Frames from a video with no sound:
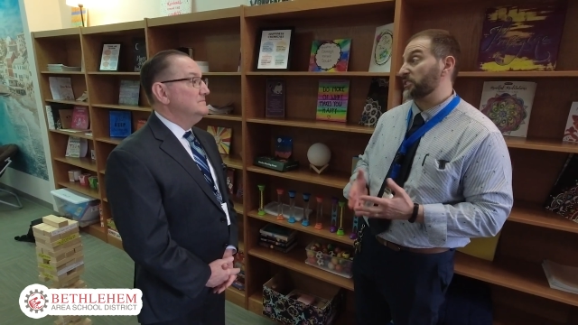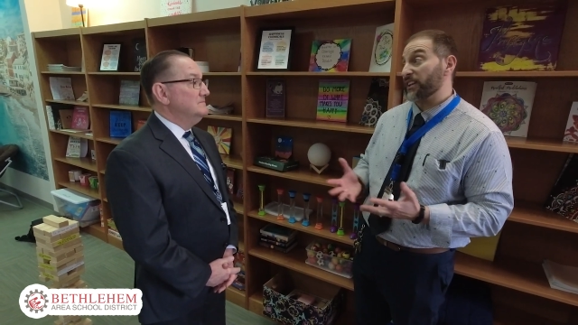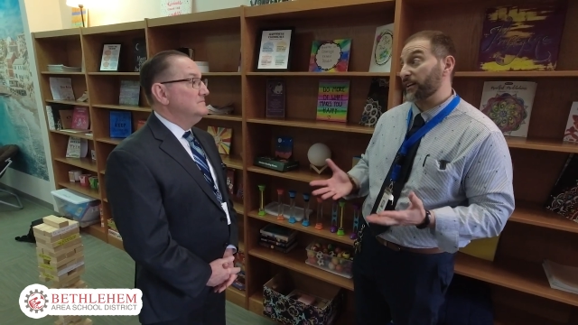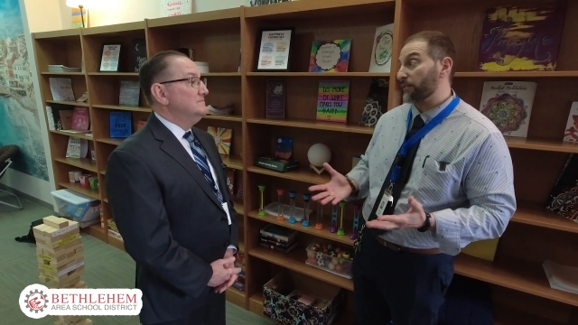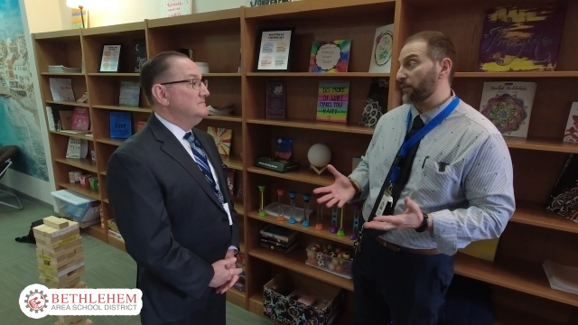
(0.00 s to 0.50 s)

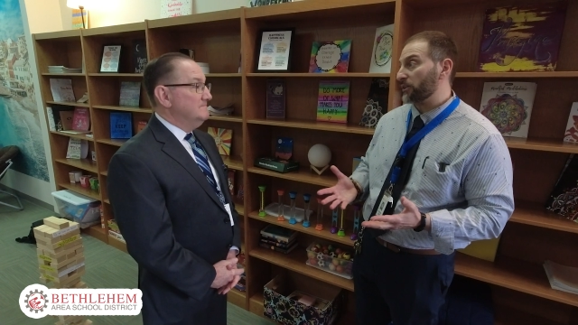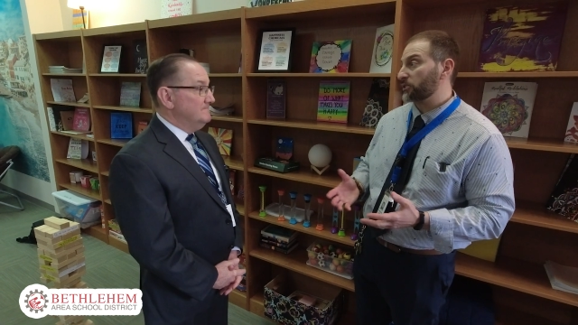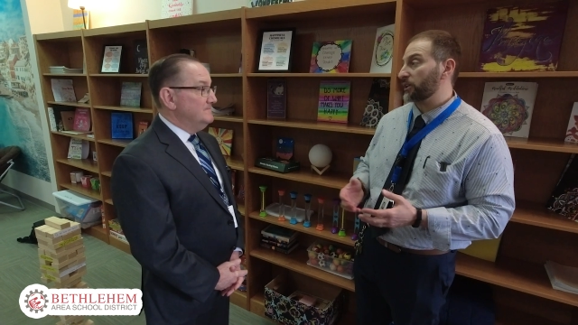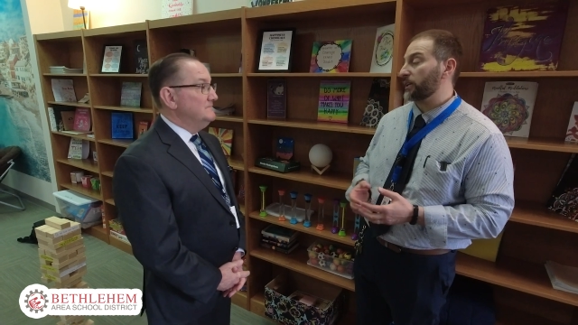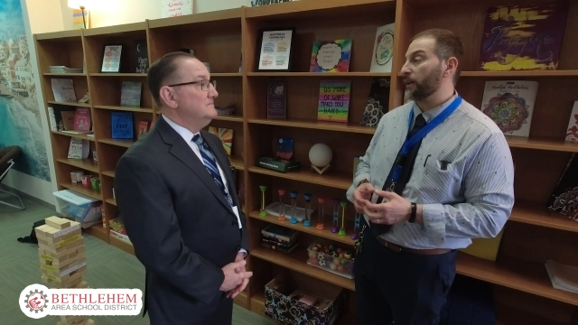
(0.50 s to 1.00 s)
Speaker 1: executive
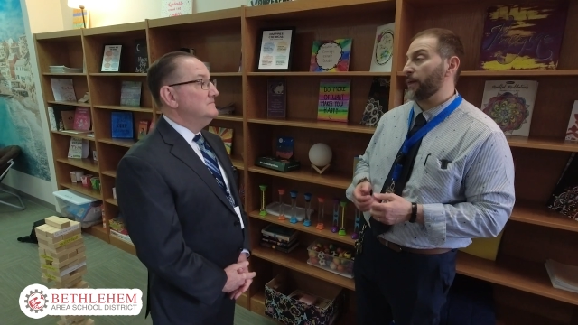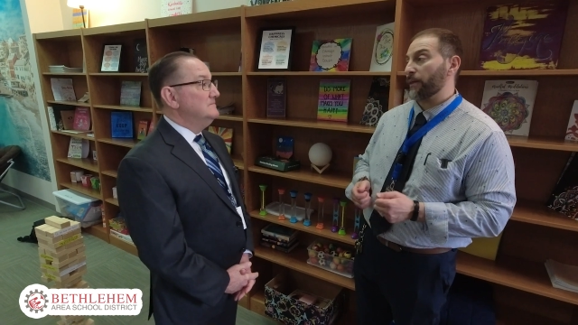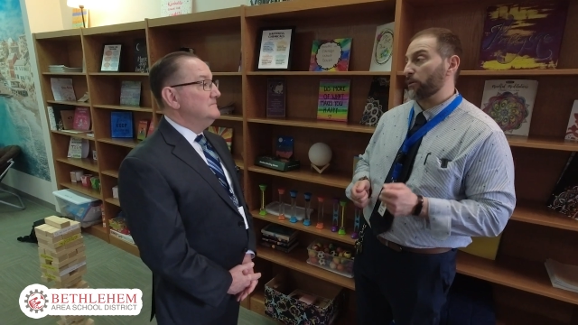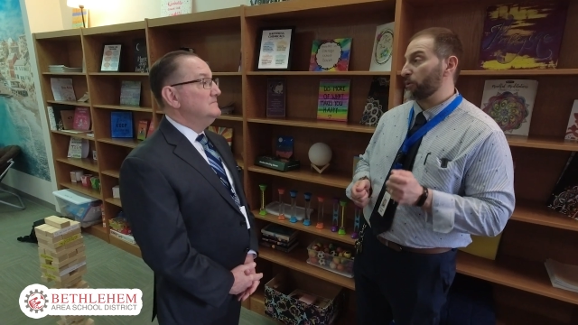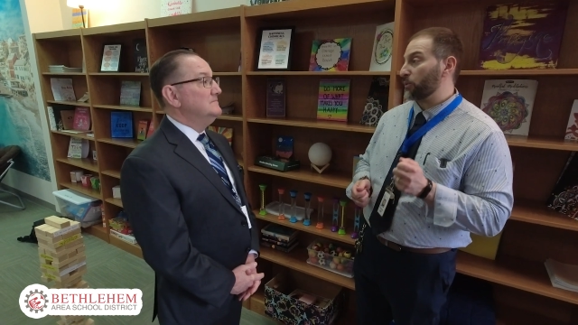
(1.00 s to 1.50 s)
functioning.
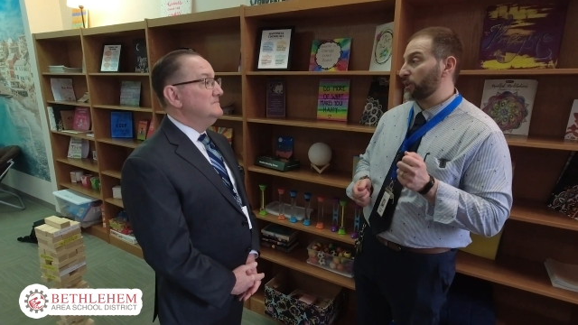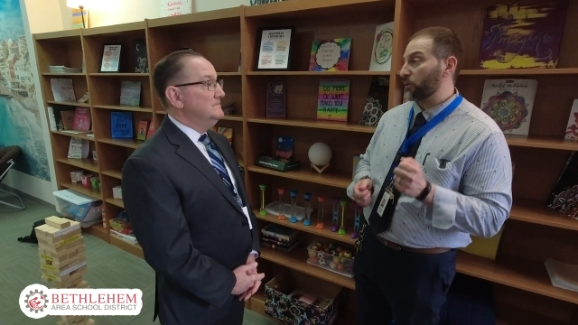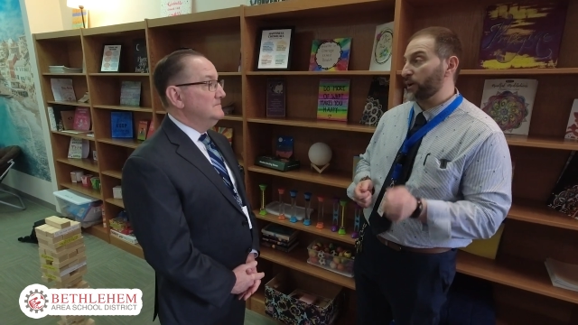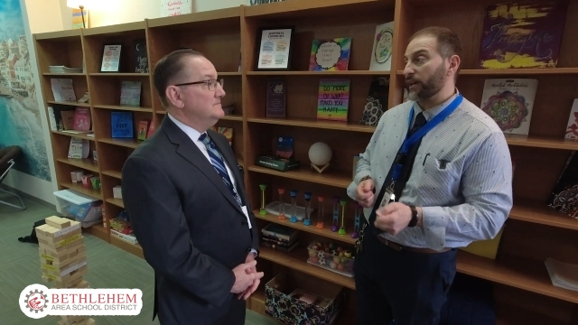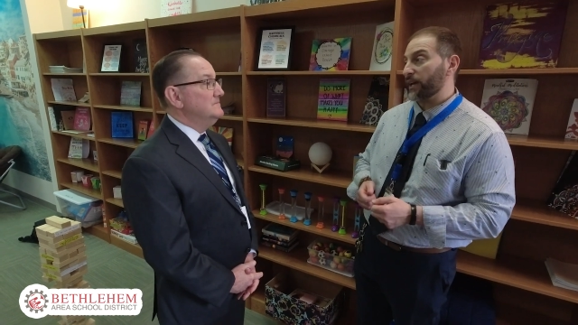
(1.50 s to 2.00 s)
Could be really
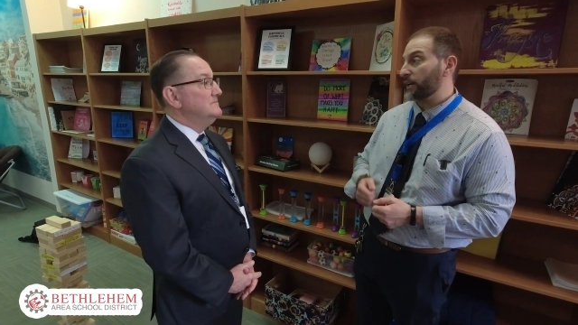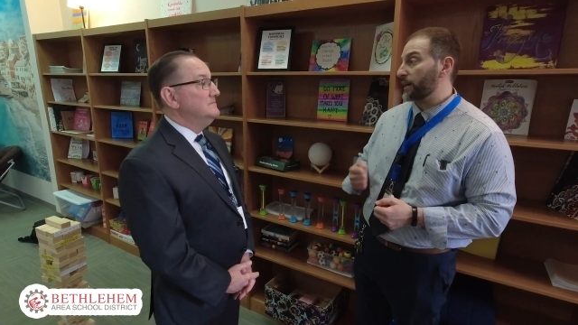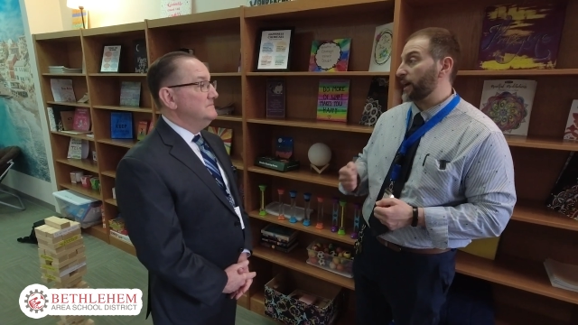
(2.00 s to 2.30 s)
quick, in and